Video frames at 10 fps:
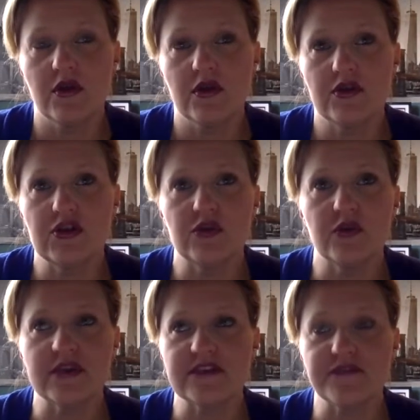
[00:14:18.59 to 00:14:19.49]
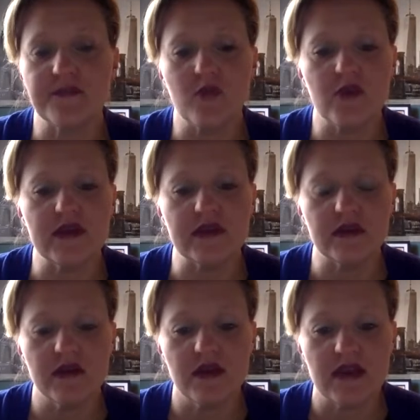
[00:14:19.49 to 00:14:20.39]
knew at a different point
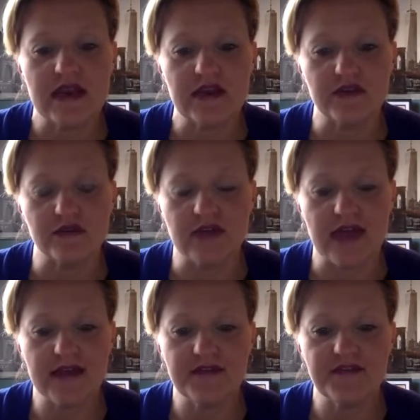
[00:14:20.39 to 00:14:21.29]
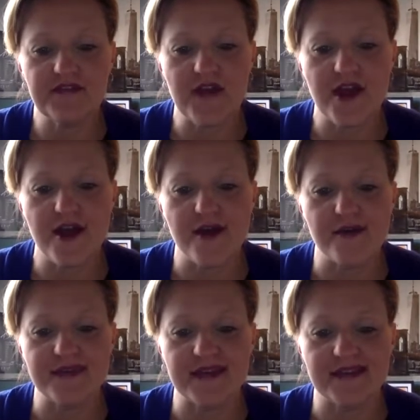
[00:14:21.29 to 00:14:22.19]
in your life,
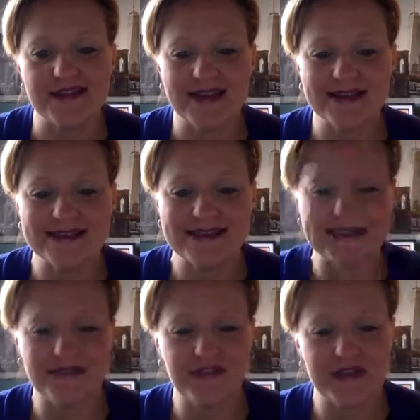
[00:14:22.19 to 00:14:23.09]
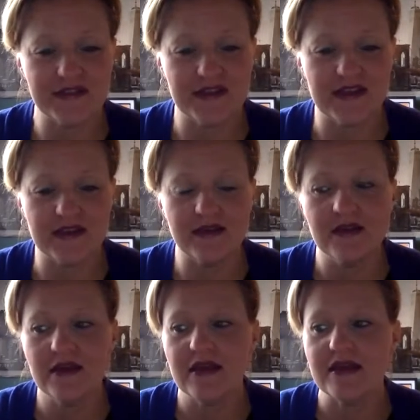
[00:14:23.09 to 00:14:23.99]
that can significantly
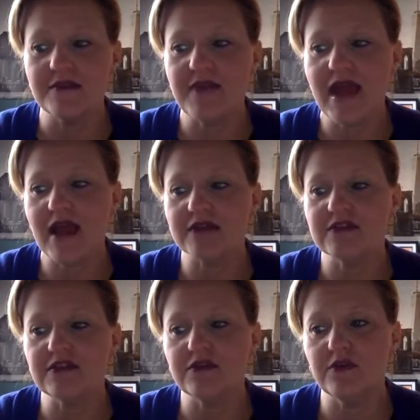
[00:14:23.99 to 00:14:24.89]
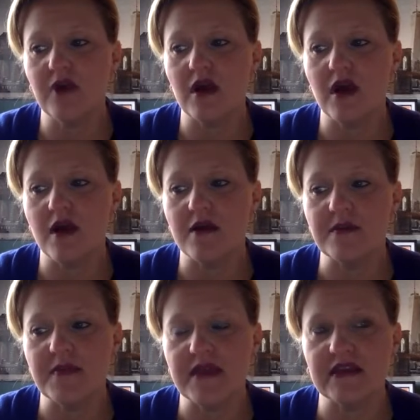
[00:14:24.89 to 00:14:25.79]
impact you.
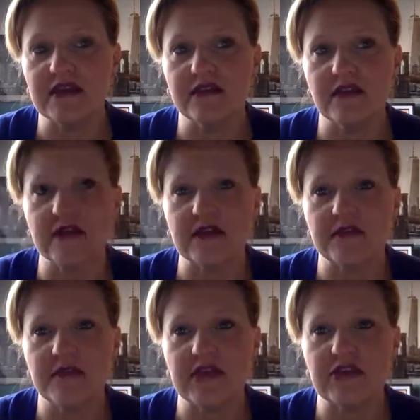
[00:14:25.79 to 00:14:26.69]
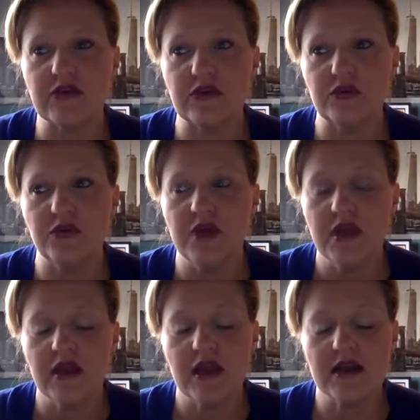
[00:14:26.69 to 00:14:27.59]
It can make you
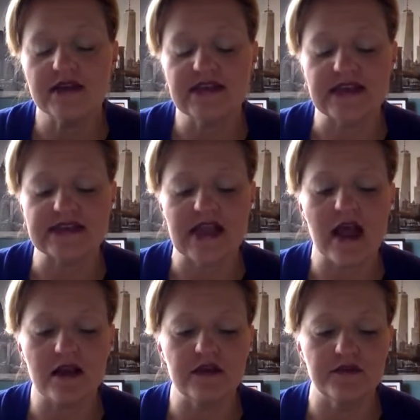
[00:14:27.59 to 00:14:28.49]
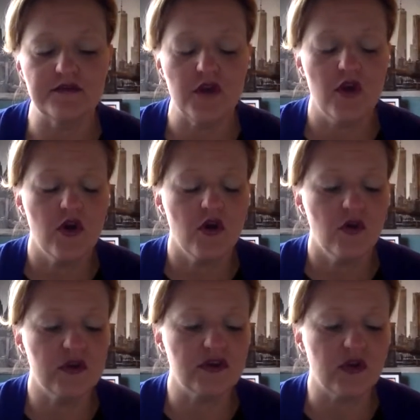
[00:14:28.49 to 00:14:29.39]
kind of take stock of
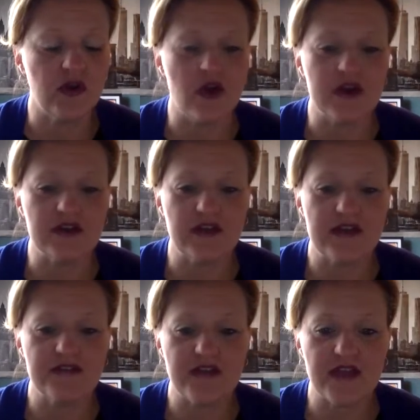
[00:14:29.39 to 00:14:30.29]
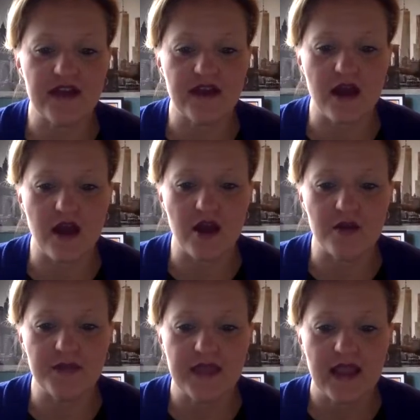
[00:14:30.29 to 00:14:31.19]
what's going on in your life, and I
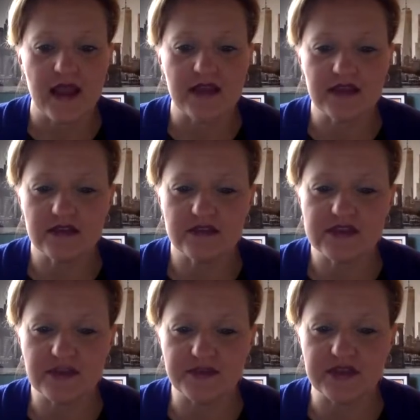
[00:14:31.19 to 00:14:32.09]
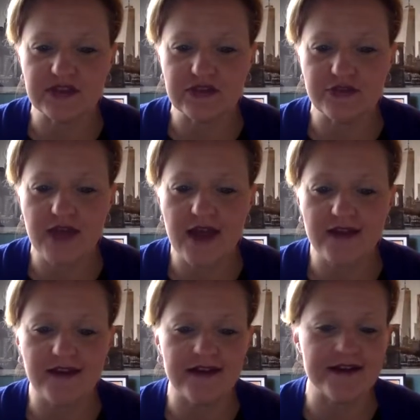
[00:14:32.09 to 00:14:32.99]
think there is something to that.
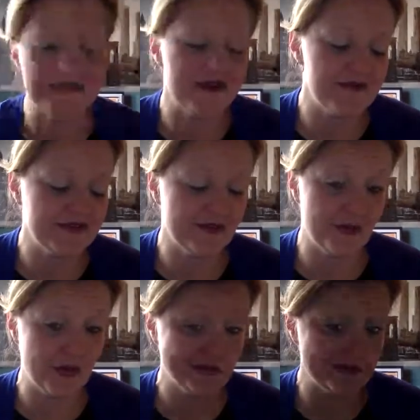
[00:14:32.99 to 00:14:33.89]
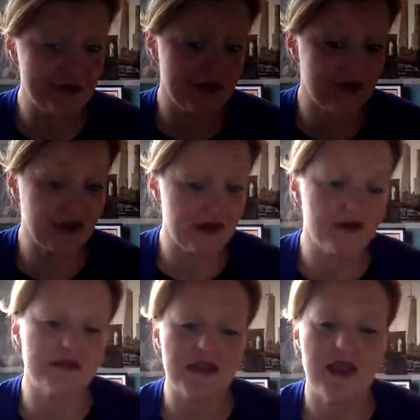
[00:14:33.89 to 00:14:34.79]
I'm a little older than you
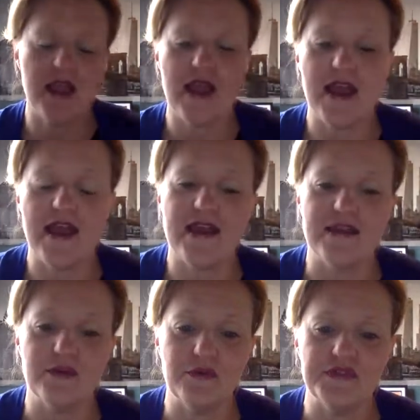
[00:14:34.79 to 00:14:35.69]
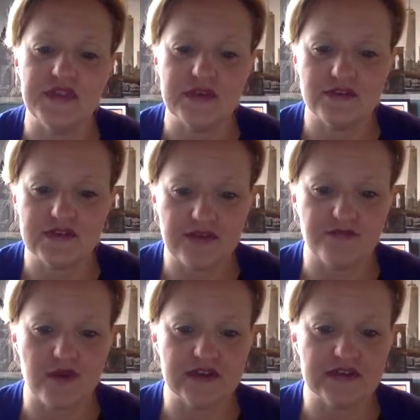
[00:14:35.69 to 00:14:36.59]
guys, and over the years, I've
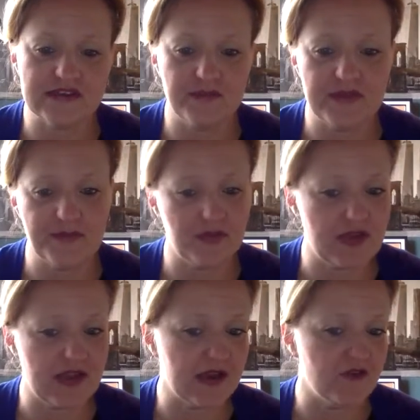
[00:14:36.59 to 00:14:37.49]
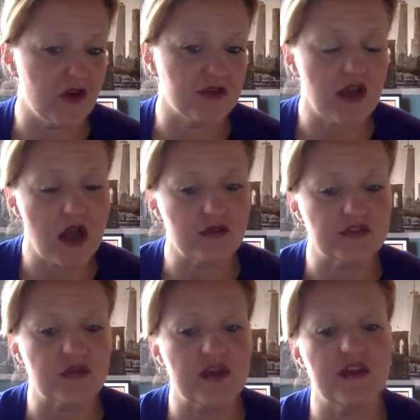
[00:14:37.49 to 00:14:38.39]
run into some people like I've gone to college
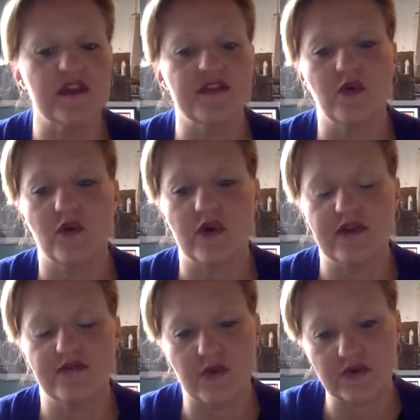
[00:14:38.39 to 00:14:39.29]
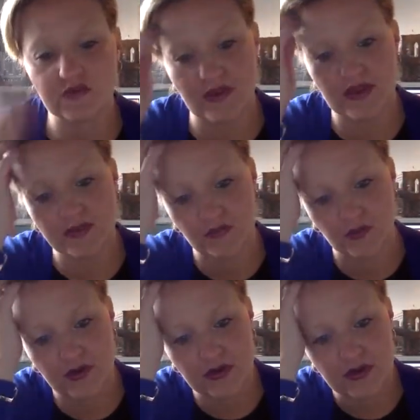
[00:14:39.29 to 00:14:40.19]
with, or I've worked with,
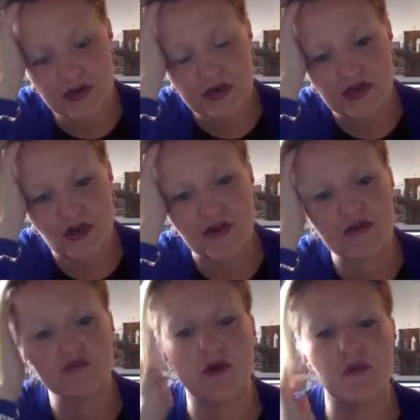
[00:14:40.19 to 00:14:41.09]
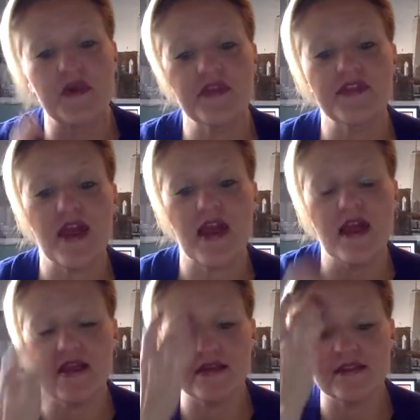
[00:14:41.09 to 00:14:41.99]
or I grew up with,
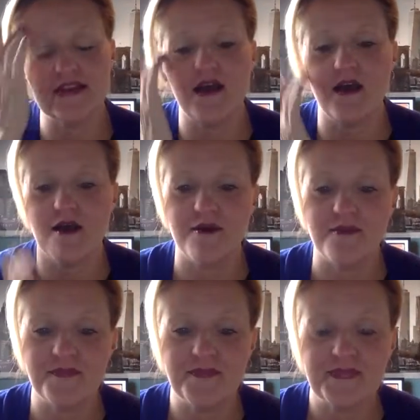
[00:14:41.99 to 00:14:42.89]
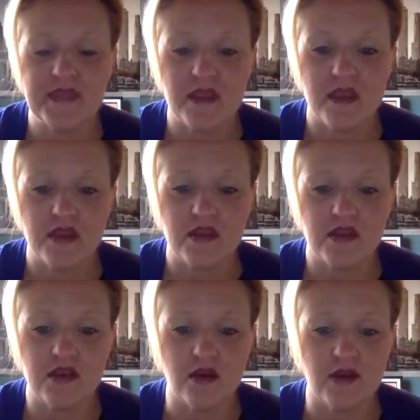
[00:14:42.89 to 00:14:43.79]
and
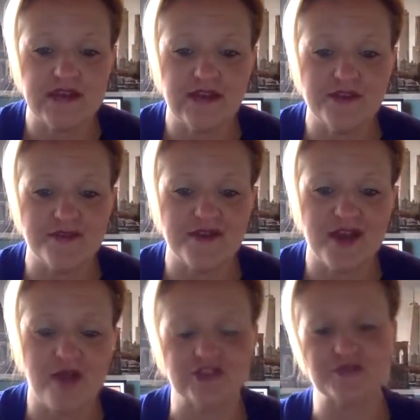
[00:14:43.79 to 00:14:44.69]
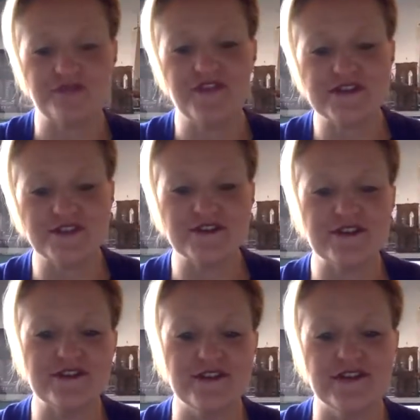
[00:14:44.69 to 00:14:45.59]
I tell them I'm a college
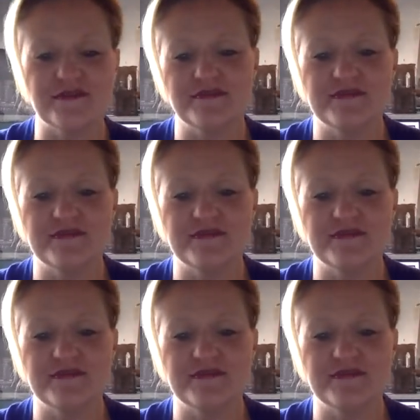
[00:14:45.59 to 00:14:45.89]
professor, and